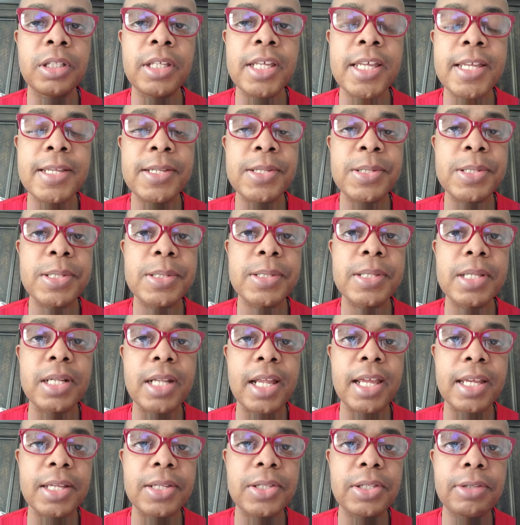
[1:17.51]
is
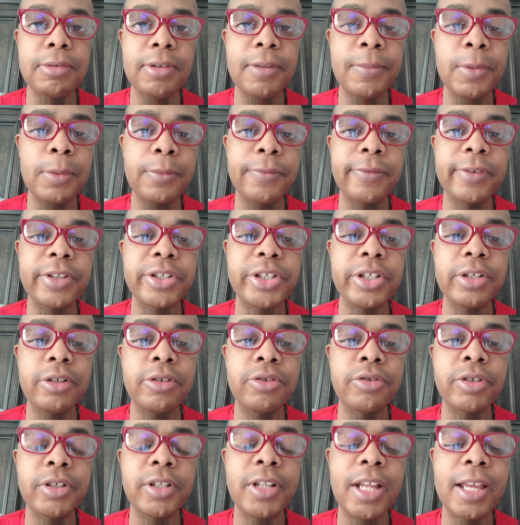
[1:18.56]
like suitable for
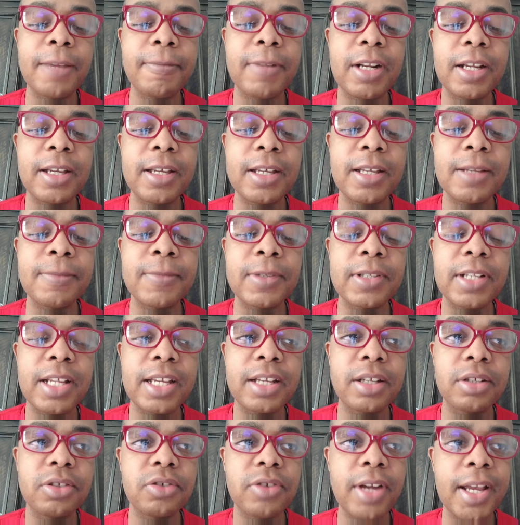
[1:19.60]
children, like when it comes
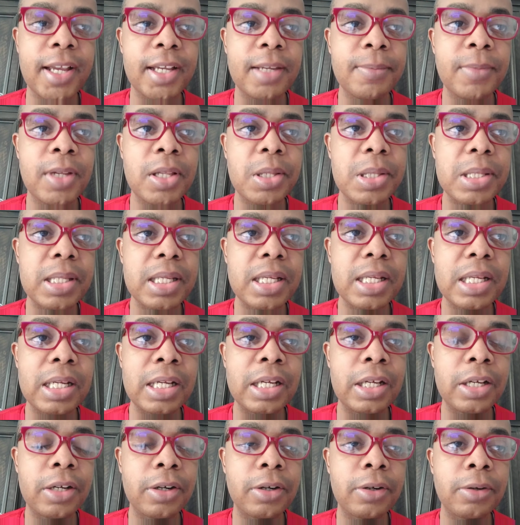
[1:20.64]
like Dragon Ball
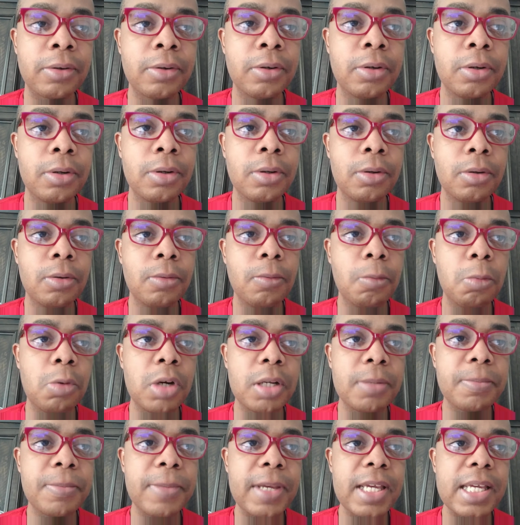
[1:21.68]
Z or
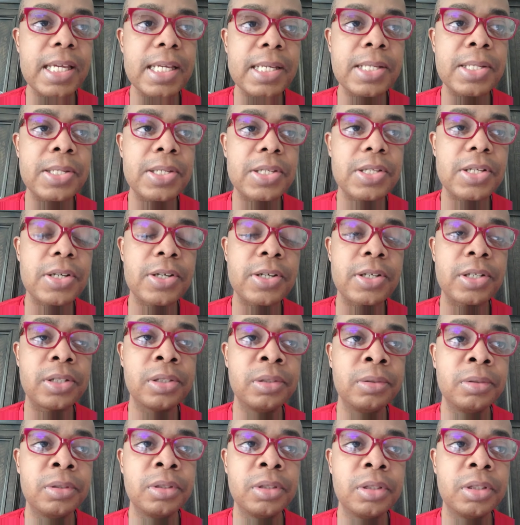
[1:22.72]
One Piece or
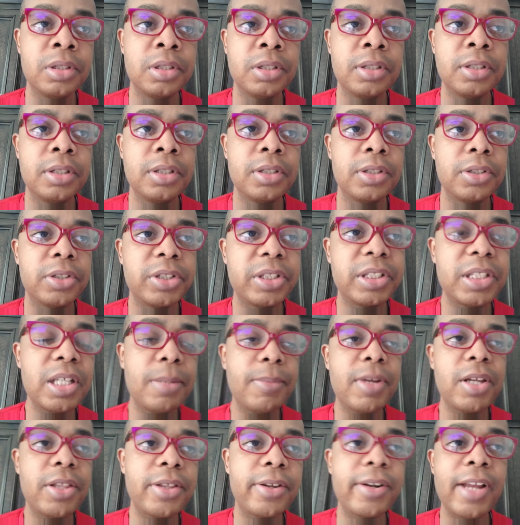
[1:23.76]

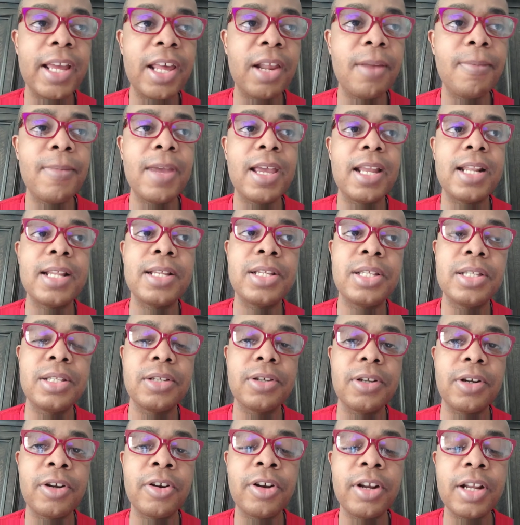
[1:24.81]
some other animated
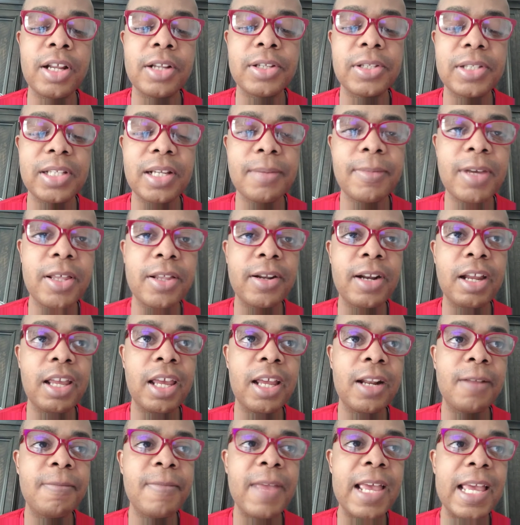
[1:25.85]
or some other
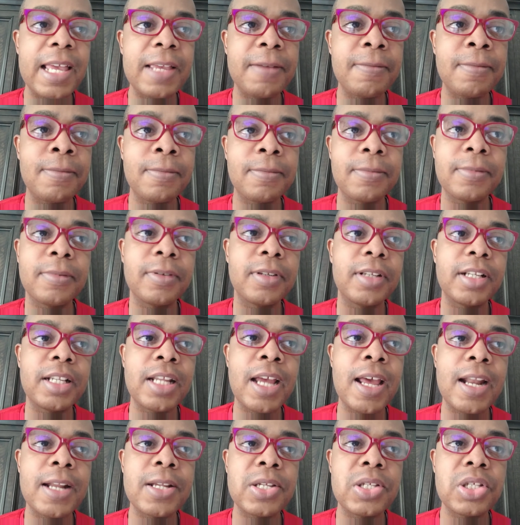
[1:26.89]
anime
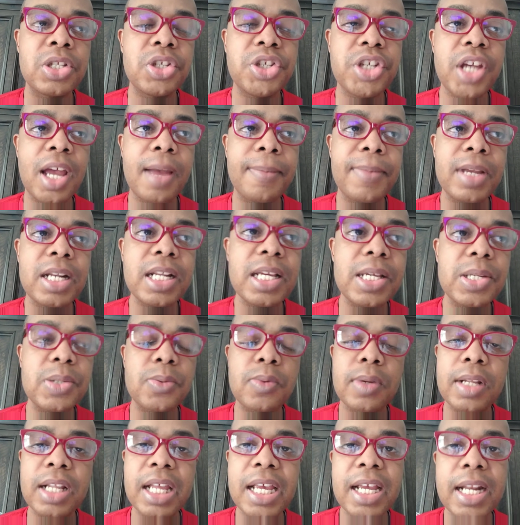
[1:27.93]
that is
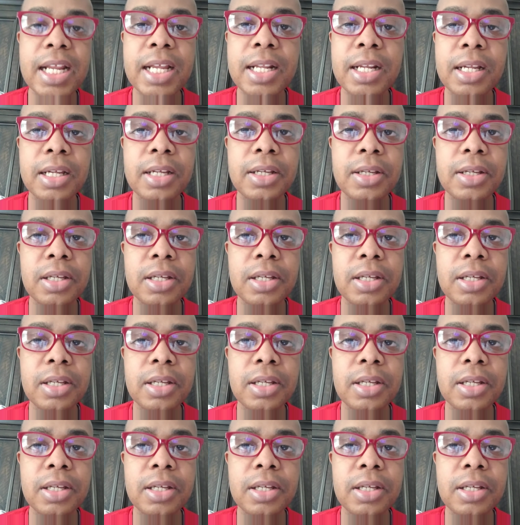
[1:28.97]
Japanese related.